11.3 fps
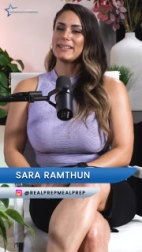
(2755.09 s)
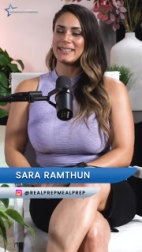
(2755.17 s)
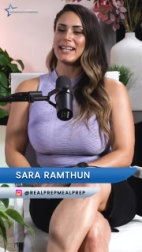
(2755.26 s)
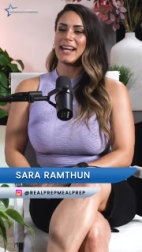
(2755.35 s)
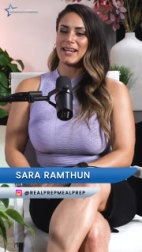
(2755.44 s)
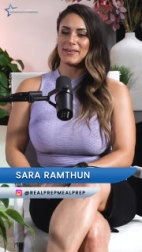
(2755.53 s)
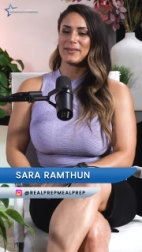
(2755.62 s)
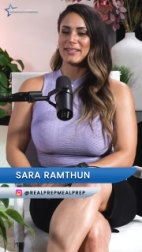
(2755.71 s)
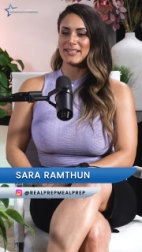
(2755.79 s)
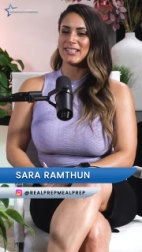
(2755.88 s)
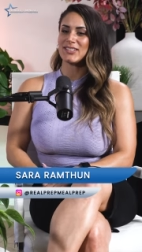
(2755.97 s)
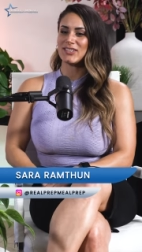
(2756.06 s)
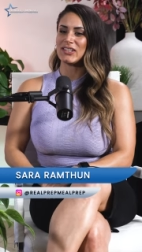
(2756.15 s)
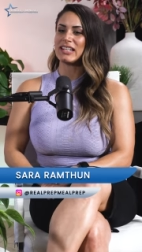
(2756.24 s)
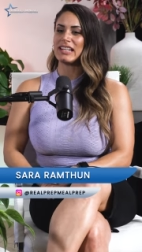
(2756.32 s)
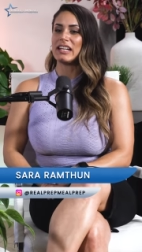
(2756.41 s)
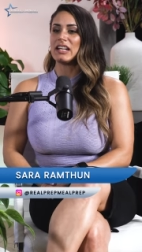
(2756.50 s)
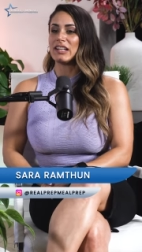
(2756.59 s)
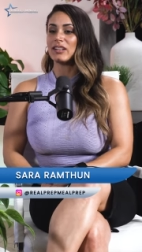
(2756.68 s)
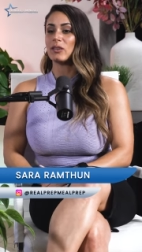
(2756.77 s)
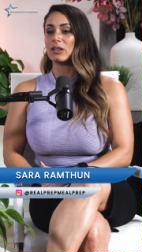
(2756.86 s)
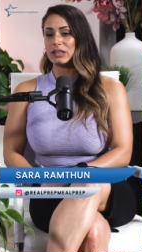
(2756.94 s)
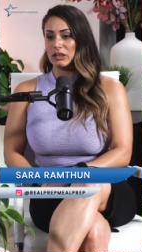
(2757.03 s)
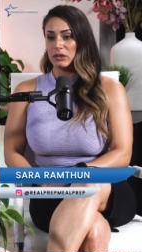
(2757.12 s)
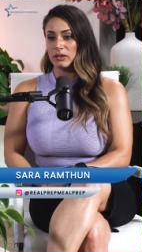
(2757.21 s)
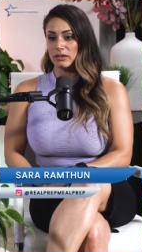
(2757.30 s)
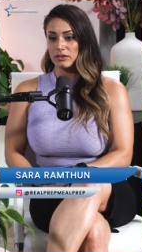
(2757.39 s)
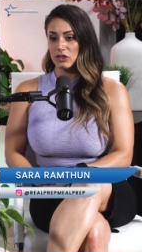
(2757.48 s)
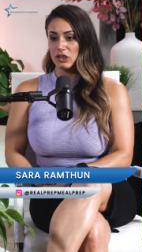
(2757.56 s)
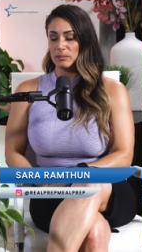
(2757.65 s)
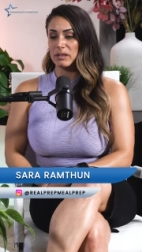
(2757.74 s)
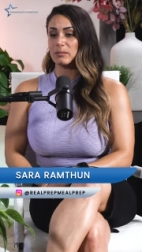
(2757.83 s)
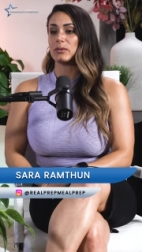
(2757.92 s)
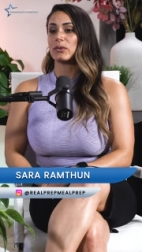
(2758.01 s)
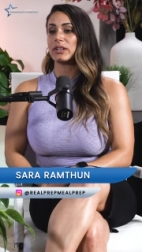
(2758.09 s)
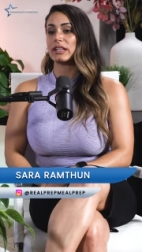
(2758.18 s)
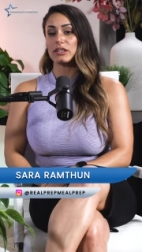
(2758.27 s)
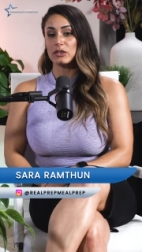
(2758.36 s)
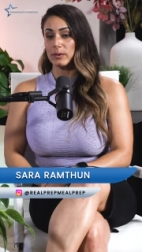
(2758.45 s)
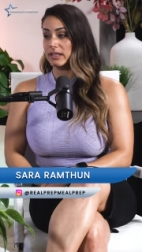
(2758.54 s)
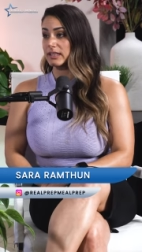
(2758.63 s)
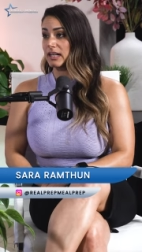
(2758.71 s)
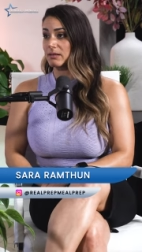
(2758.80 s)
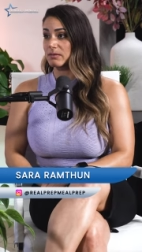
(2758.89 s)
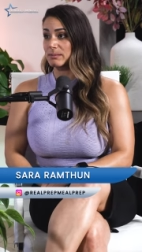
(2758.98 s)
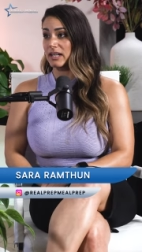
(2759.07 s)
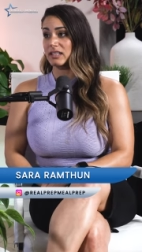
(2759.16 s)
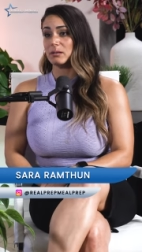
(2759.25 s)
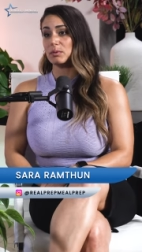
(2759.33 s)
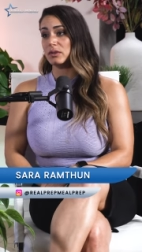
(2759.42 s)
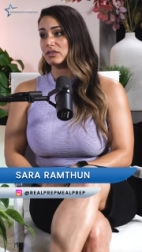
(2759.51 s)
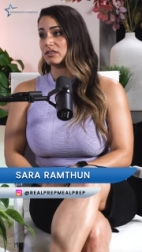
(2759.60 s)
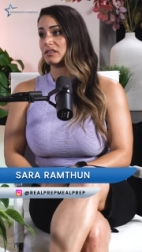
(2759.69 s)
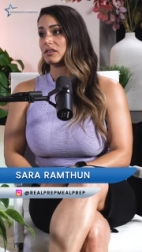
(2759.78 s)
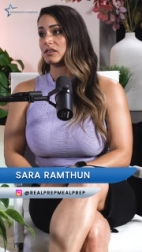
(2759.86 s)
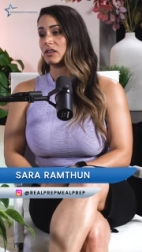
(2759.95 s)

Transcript: staff is usually, you know, are they all going to show up in the morning? Do I need to have my backup person on